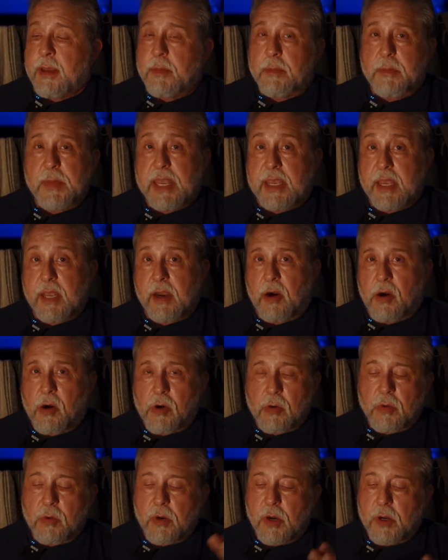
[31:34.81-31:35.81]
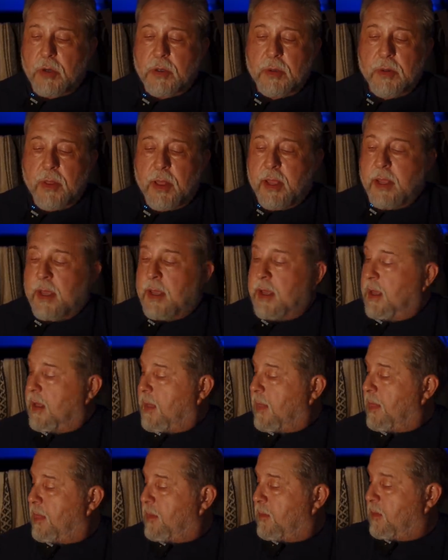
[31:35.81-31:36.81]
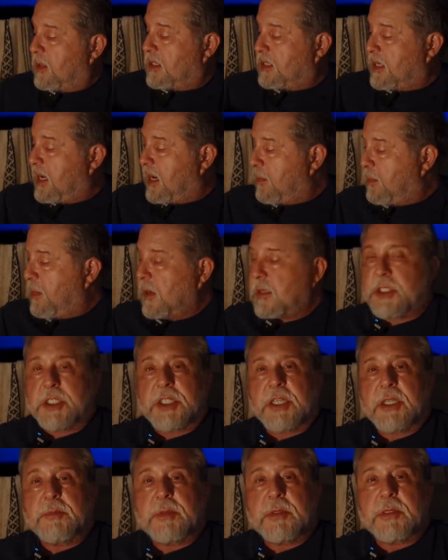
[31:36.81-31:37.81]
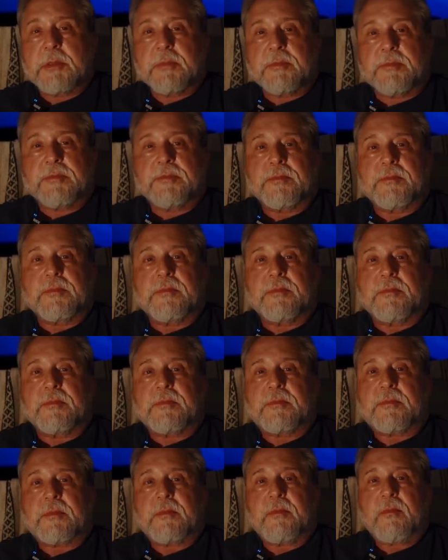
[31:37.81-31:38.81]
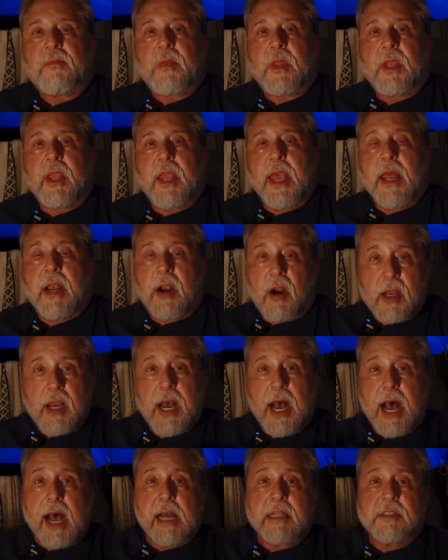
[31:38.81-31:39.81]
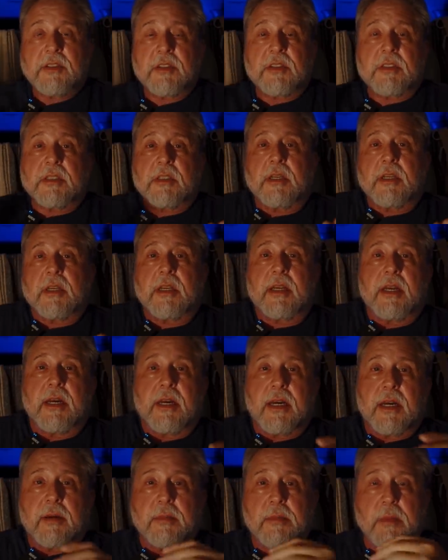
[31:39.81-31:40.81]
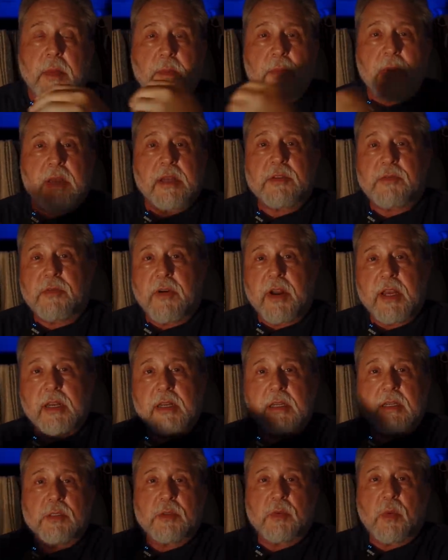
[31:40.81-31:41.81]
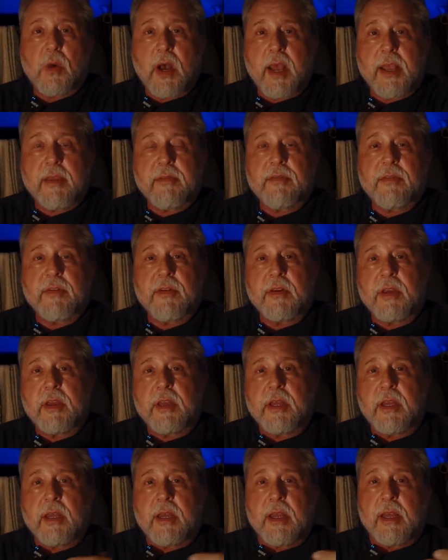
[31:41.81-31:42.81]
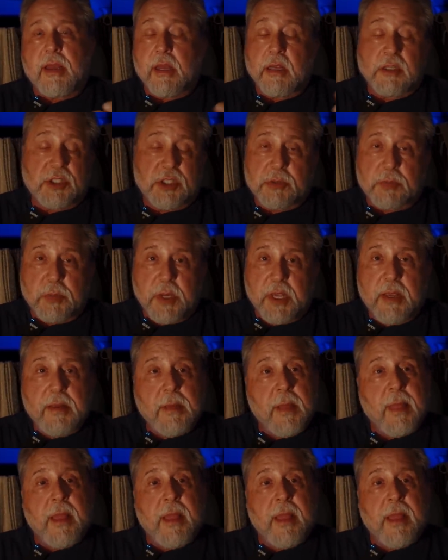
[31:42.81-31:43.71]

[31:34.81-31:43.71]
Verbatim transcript: making our own road. We set up our jeeps and our cots. Uh, my best friend, his wife, and just me,